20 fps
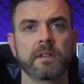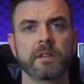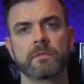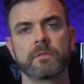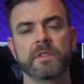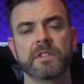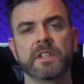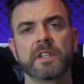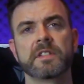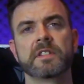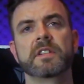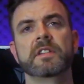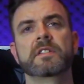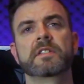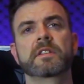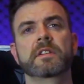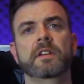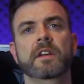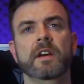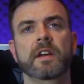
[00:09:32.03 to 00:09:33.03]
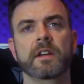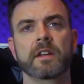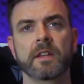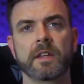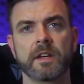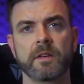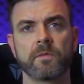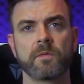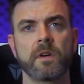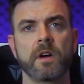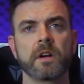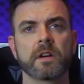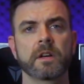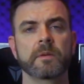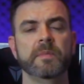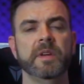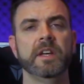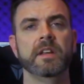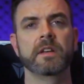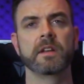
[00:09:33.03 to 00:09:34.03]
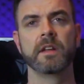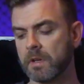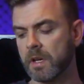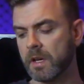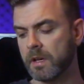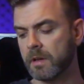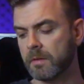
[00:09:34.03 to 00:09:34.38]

resistance and kind of let it rock a bit.